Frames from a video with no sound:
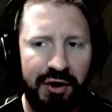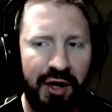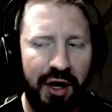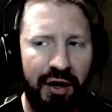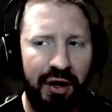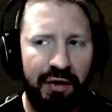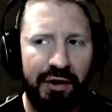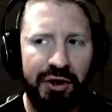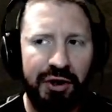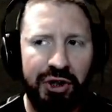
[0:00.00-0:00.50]
and I
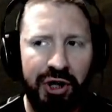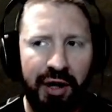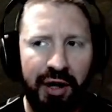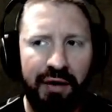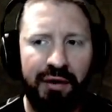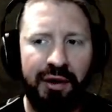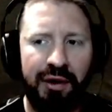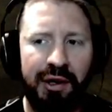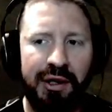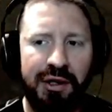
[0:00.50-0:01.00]
know in
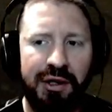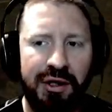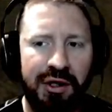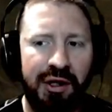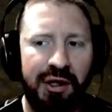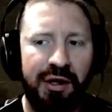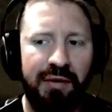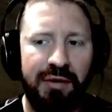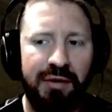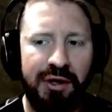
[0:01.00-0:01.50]
general it
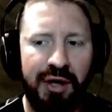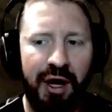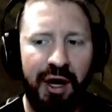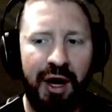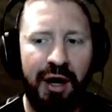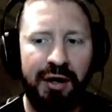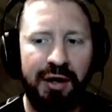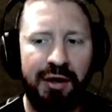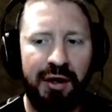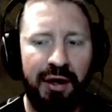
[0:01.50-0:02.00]
seems
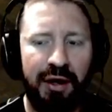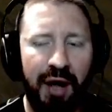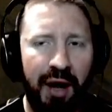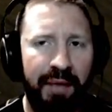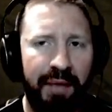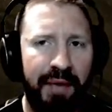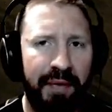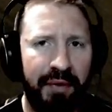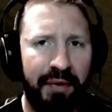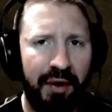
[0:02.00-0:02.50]
that a lot
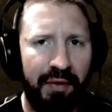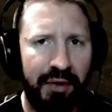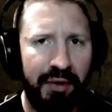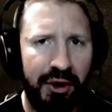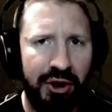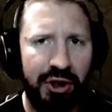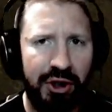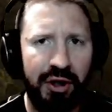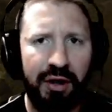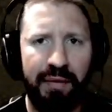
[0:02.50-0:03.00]
of people are
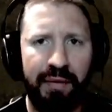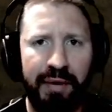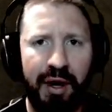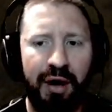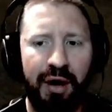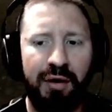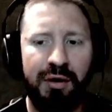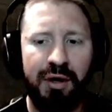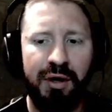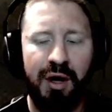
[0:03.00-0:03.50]
bitching
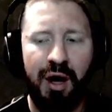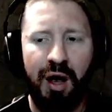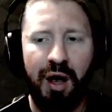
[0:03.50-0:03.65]
about